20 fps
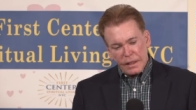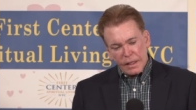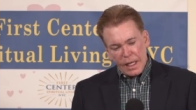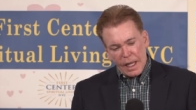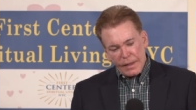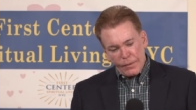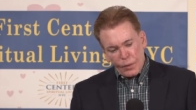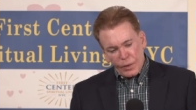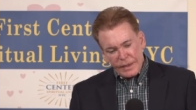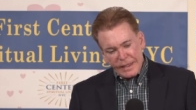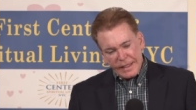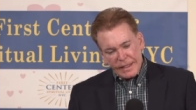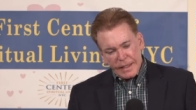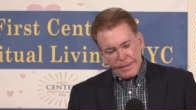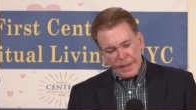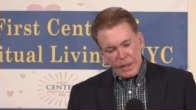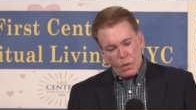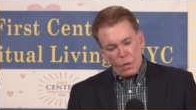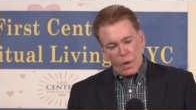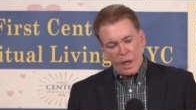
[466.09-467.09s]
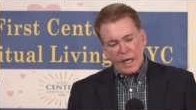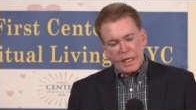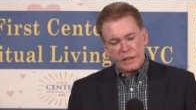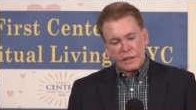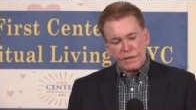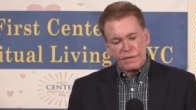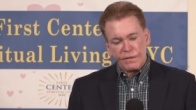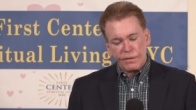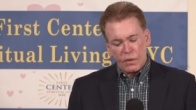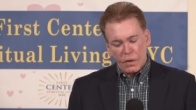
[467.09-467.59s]
I would need to be
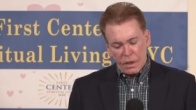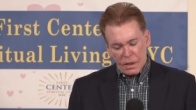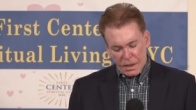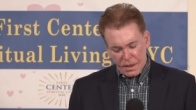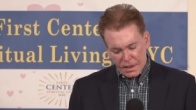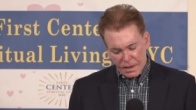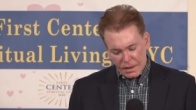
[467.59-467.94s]
watchful